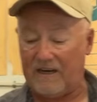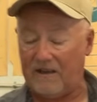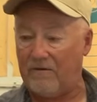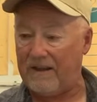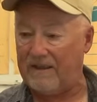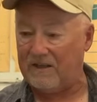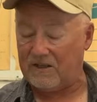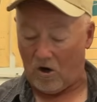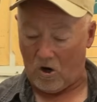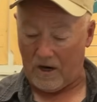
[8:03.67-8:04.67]
to thread this
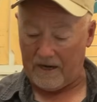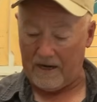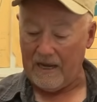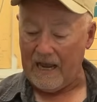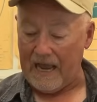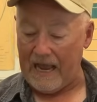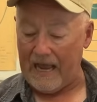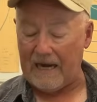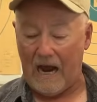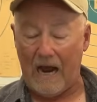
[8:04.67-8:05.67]
on,
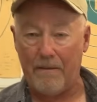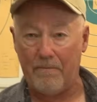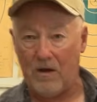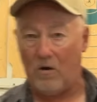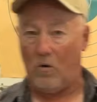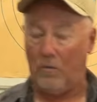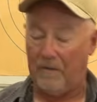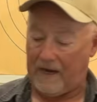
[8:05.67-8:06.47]
and I'm going to hold the